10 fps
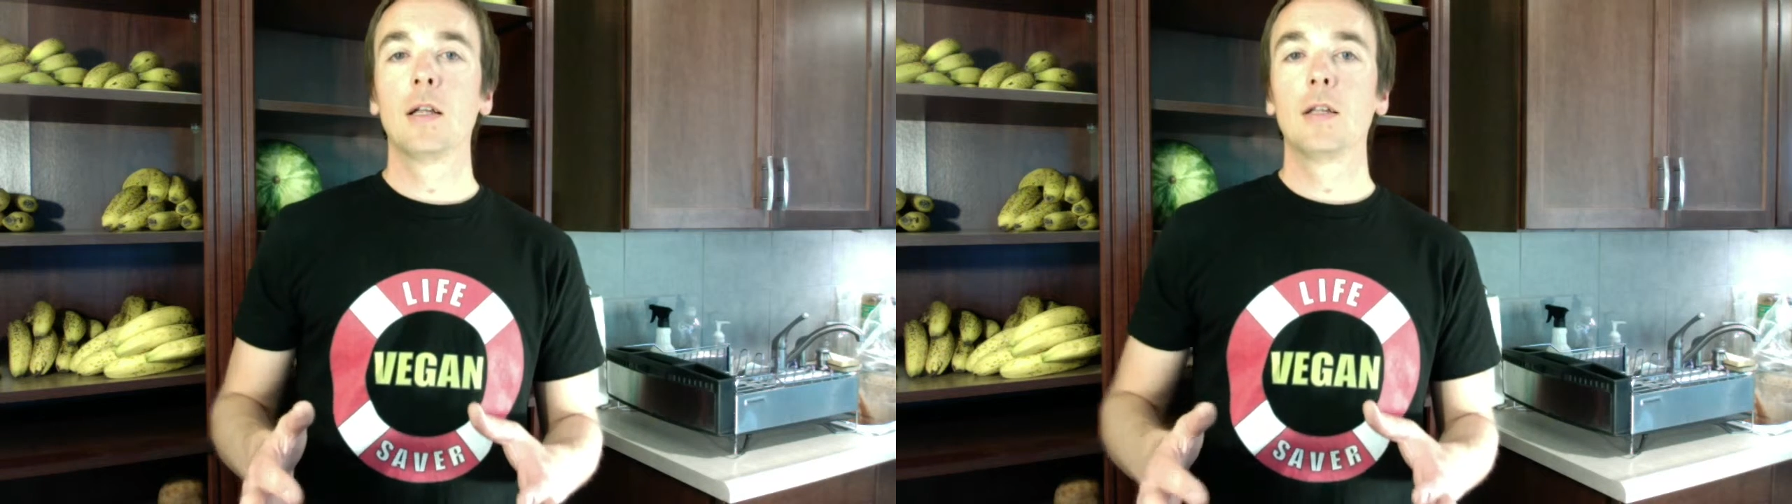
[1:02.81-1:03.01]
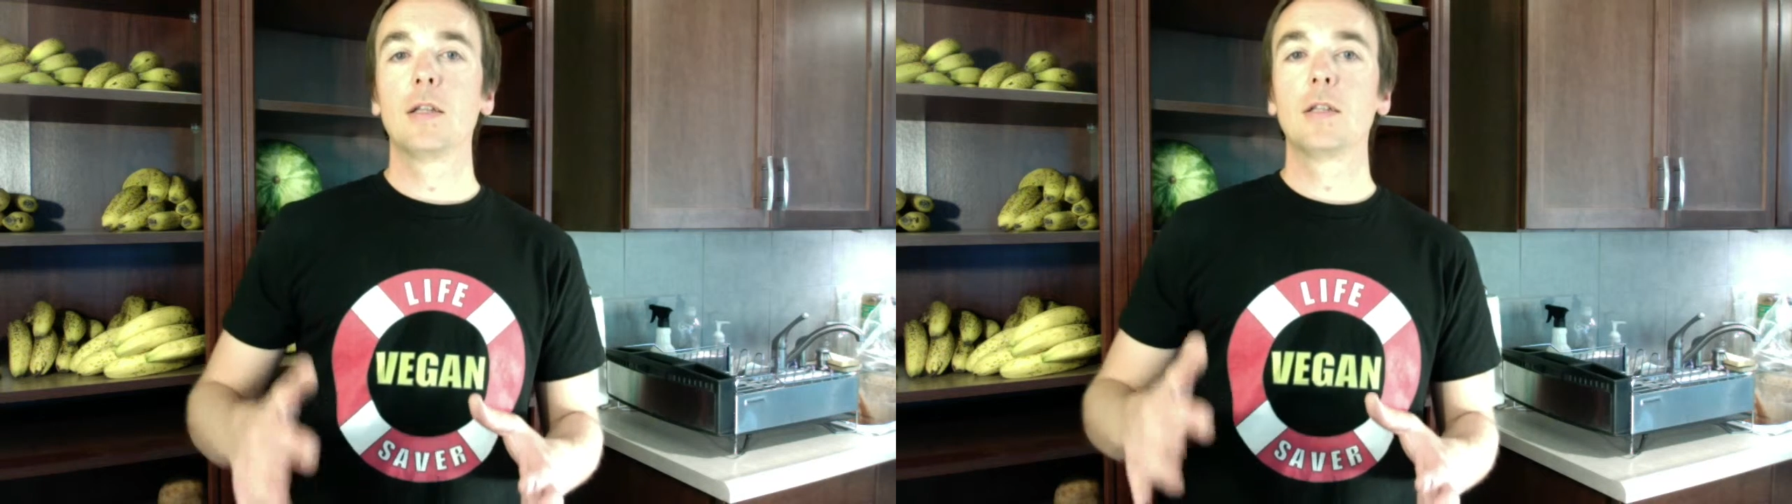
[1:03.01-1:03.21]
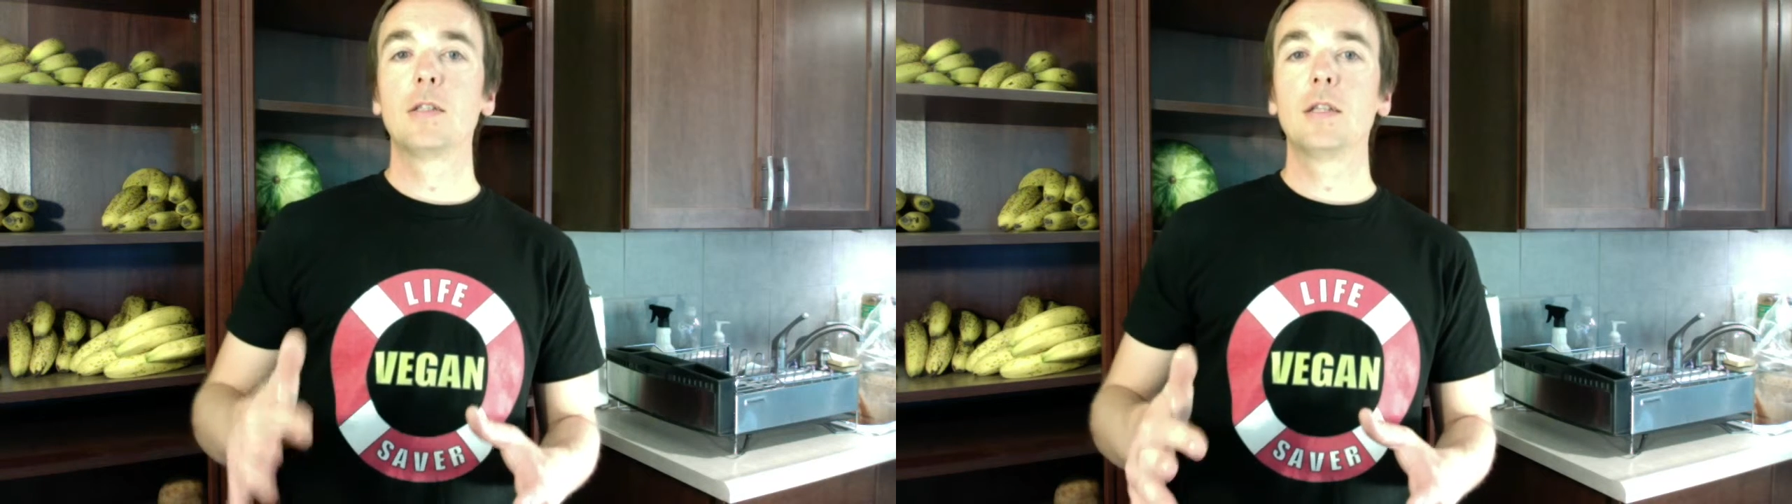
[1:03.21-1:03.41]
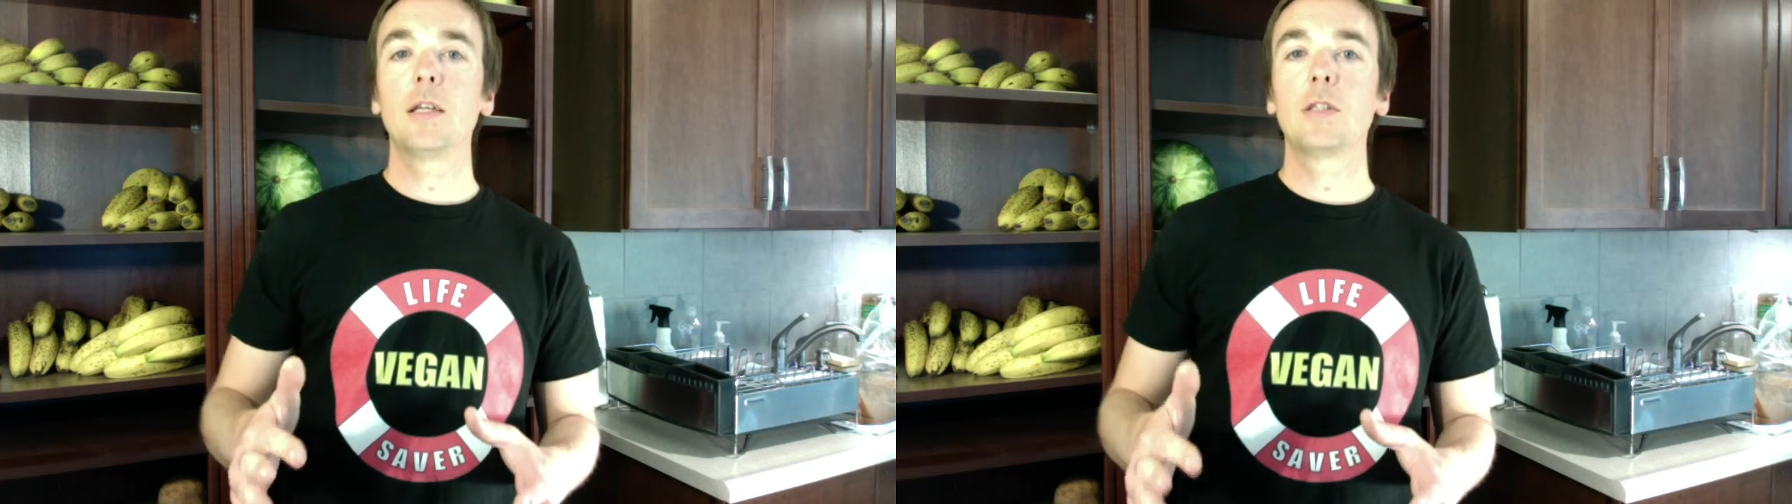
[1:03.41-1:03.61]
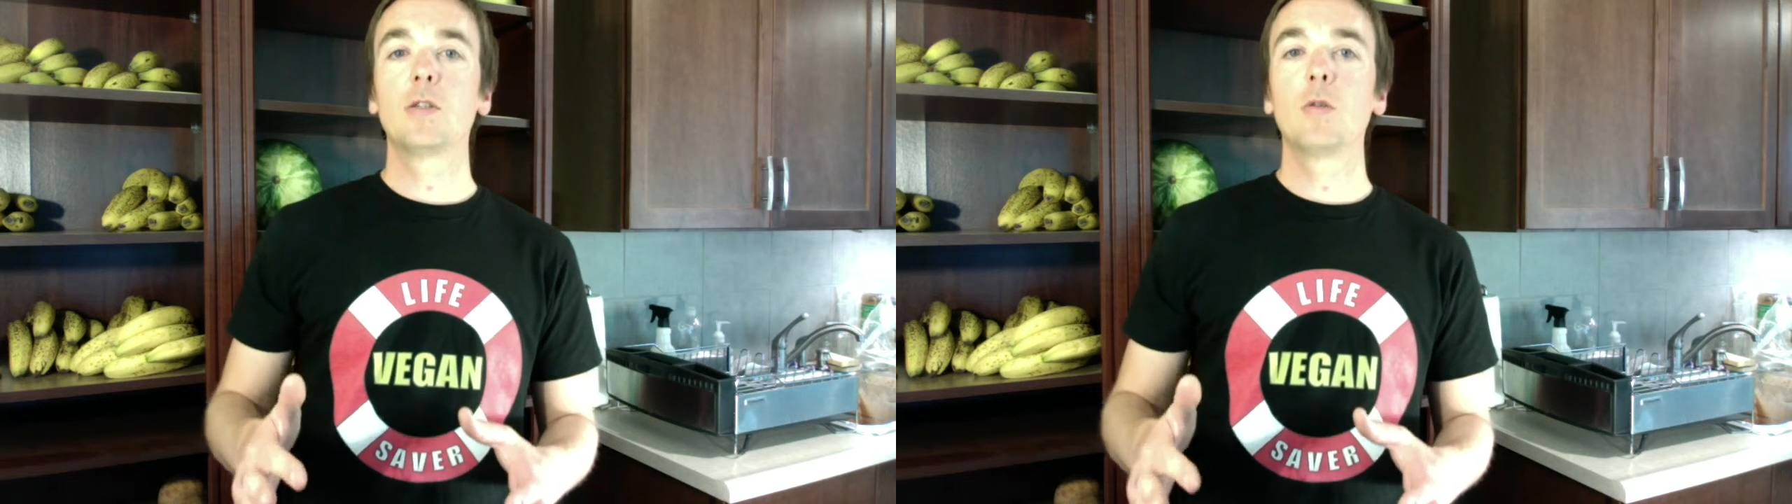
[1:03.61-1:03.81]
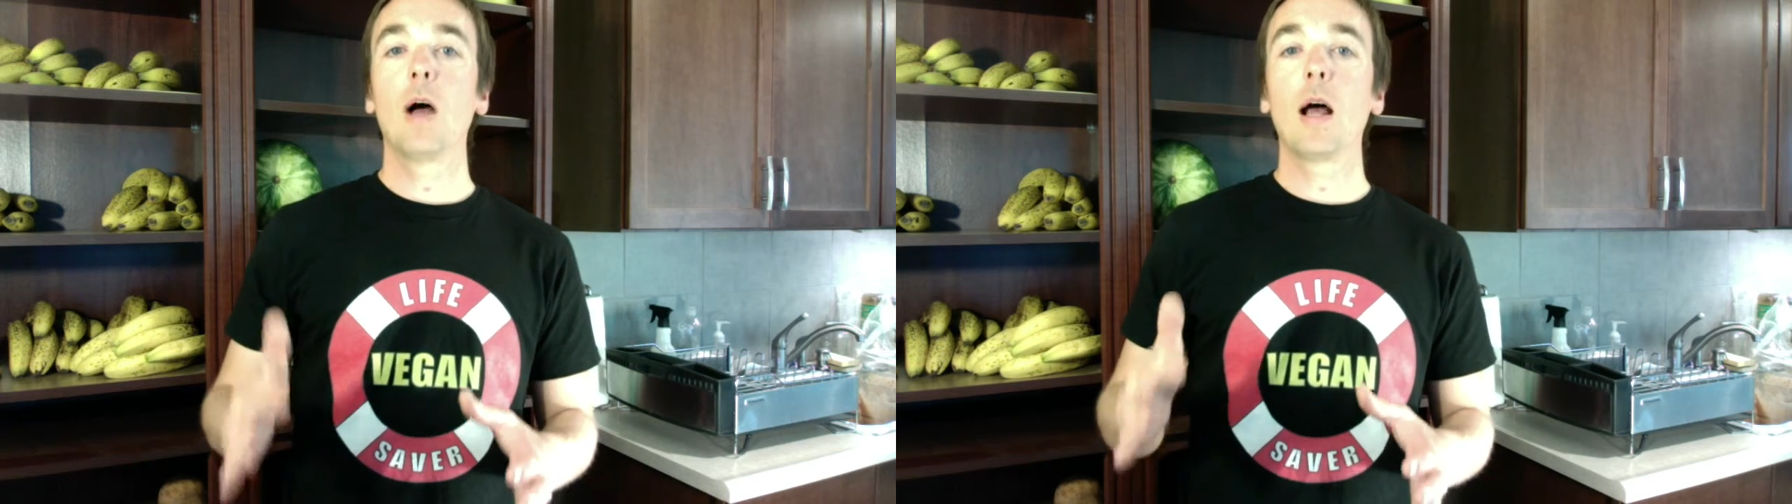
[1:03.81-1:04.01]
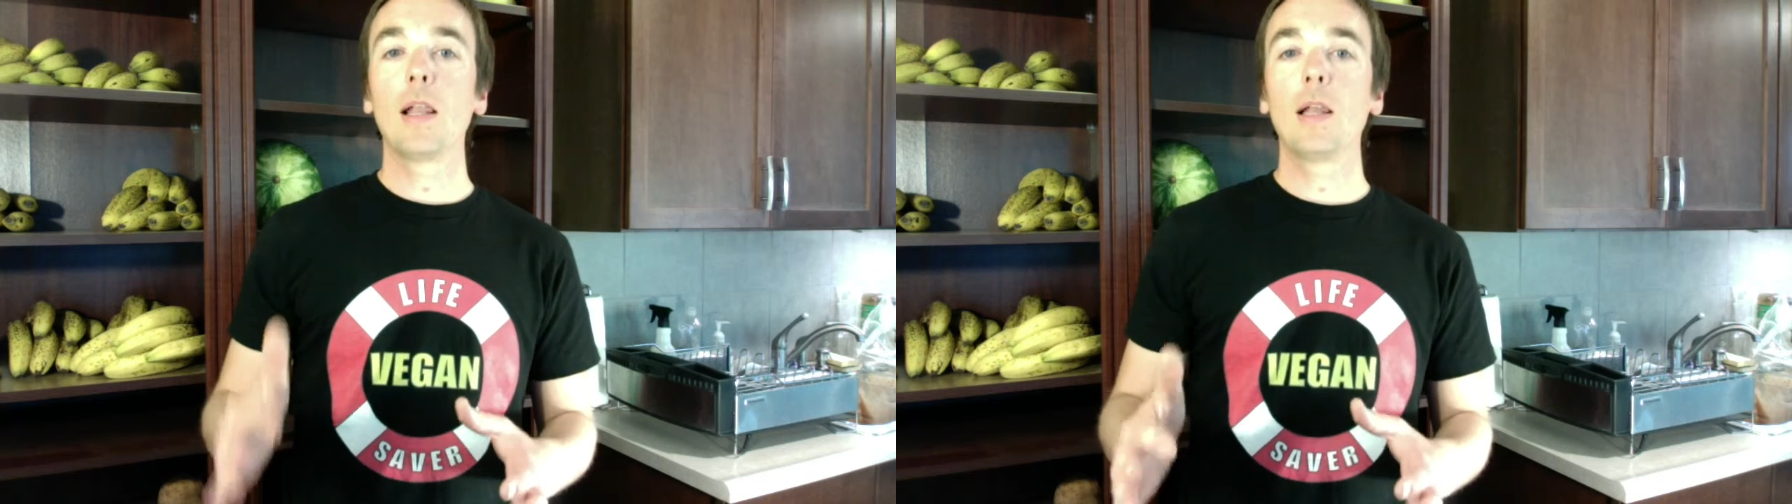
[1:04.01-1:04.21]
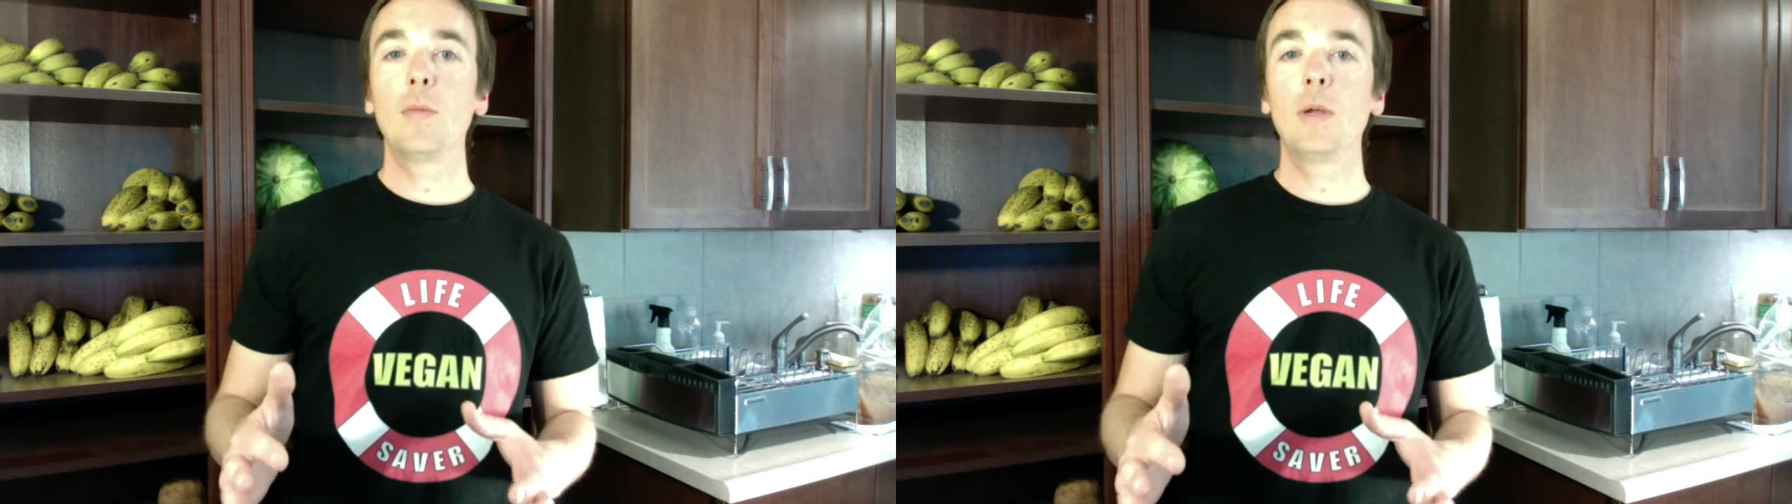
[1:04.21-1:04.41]
that seeks to
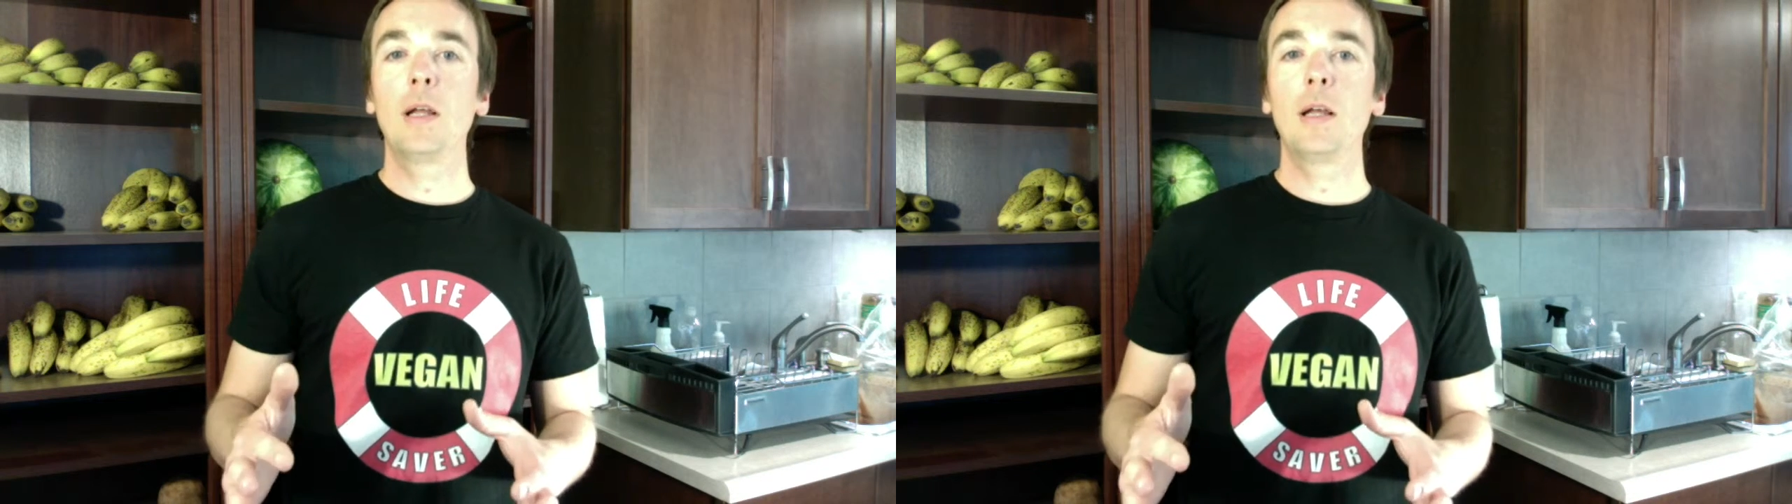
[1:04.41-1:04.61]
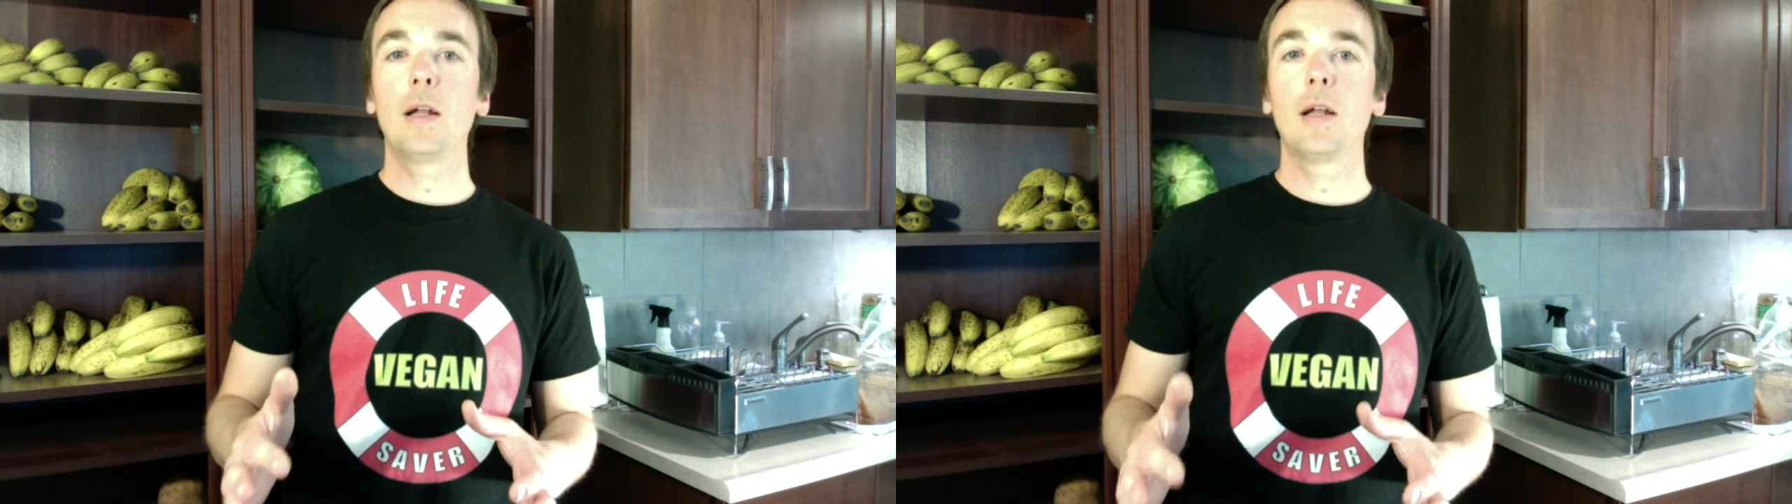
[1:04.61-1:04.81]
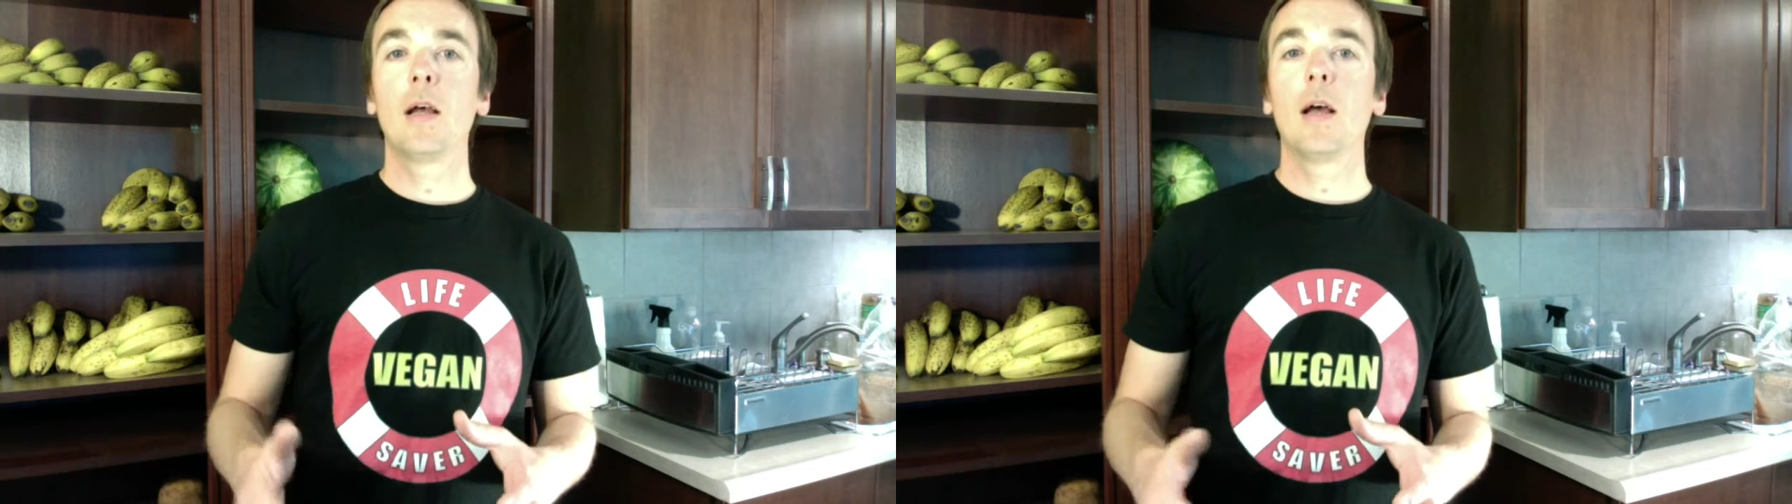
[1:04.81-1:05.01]
eliminate